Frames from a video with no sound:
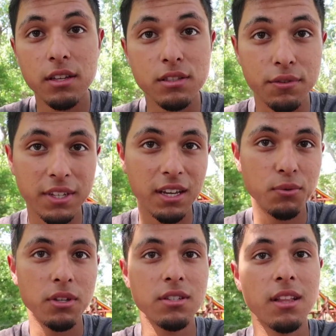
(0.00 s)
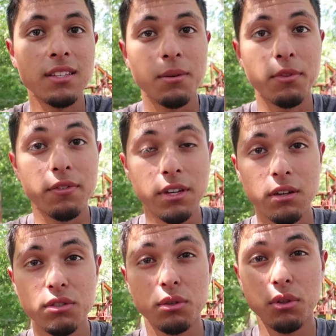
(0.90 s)
So if you guys watched the last couple of
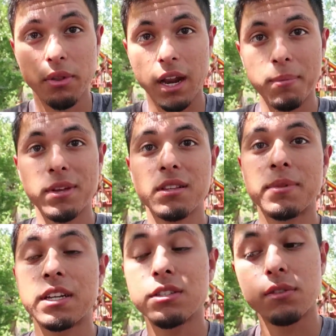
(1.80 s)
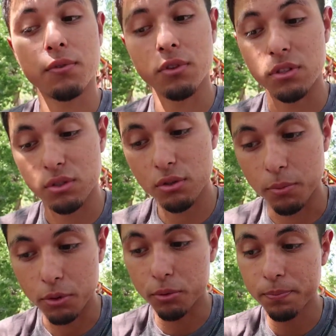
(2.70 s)
videos, you'll know that I picked up an engine for the
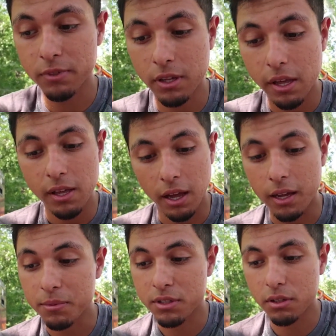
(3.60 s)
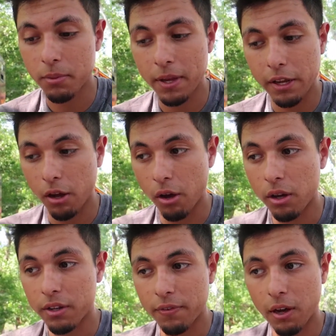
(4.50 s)
Subaru. I'm still debating
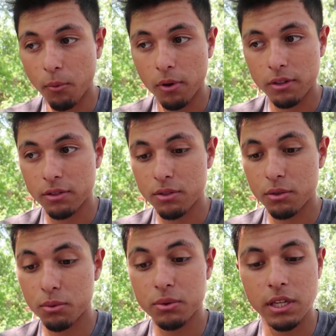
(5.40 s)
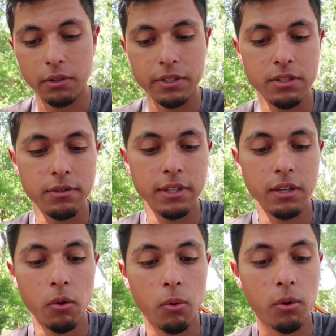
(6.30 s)
on if I want to tear into
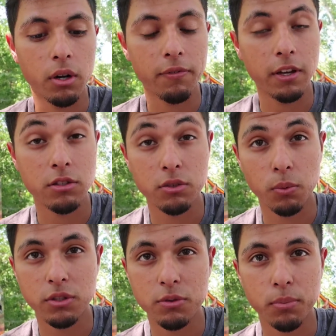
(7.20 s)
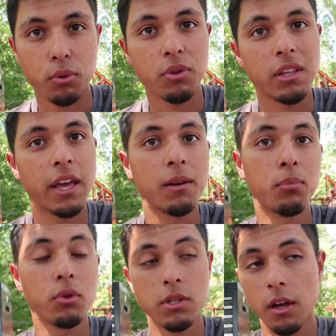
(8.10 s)
it or if I just want to pull the head
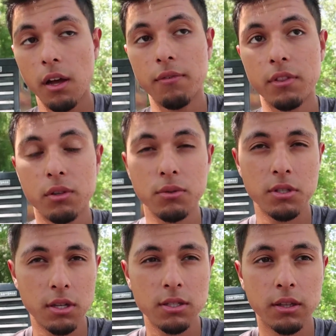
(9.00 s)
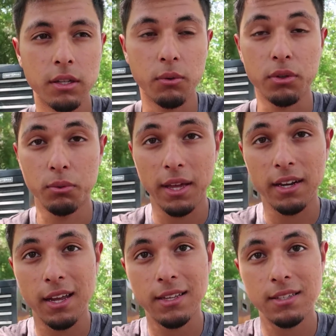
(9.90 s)
bolt off and throw studs on with new
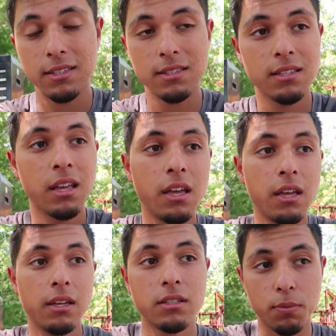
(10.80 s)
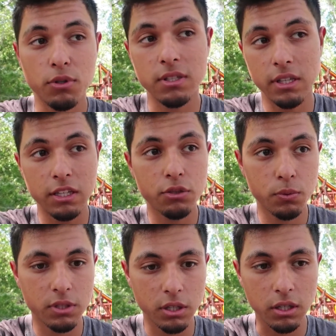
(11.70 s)
head gaskets. Supposedly the engine
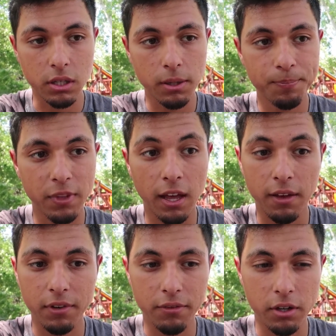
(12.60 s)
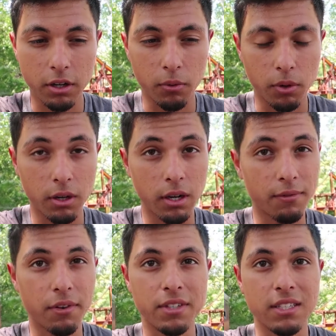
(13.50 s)
was good. I have never heard it run. I've
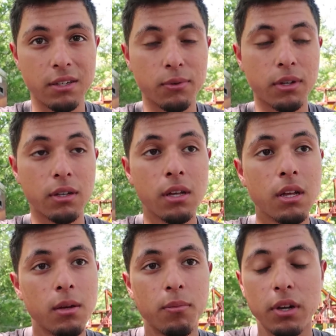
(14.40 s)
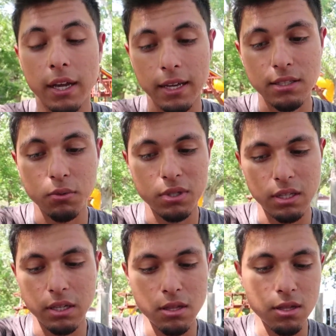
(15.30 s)
never seen it run, but I guess it was a
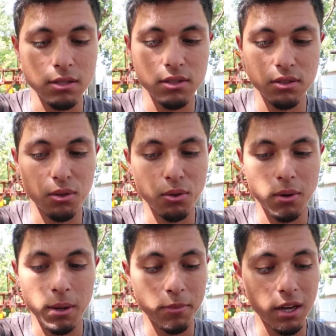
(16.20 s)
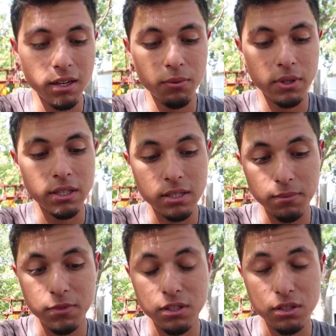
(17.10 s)
good engine. So I'm kind of really
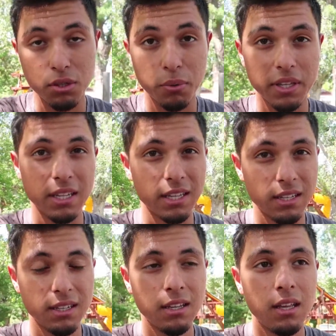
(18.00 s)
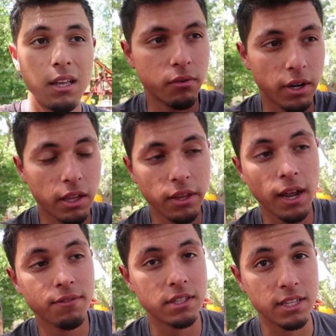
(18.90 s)
tempted just throwing it in. Right now that I
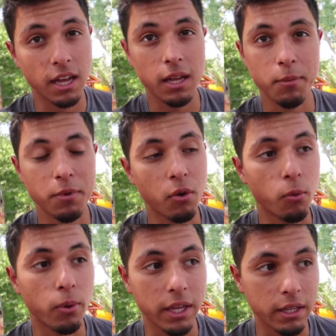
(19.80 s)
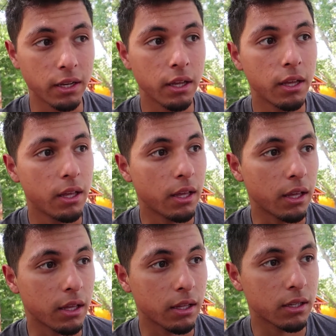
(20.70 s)
have the time, I'm gonna wait
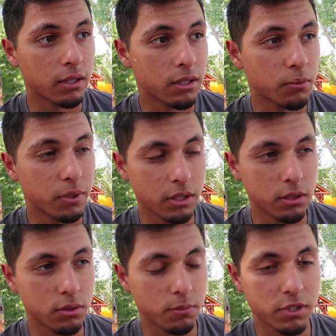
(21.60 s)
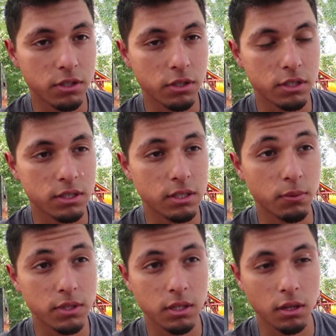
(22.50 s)
and really do some research and see
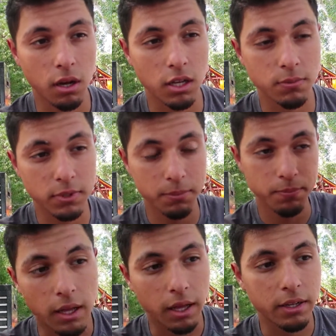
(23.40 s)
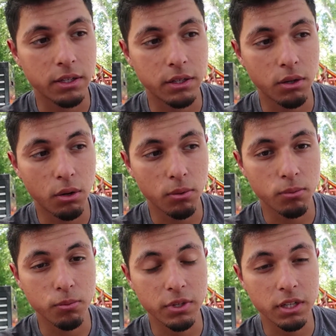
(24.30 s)
what it's gonna cost me. I don't
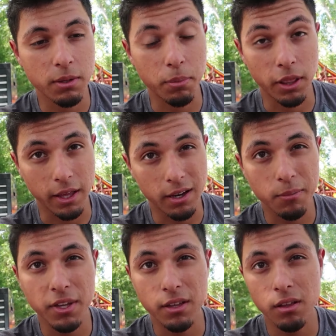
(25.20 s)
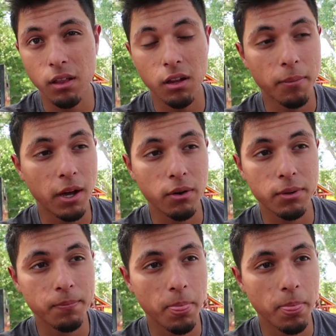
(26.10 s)
really plan on making a lot of power.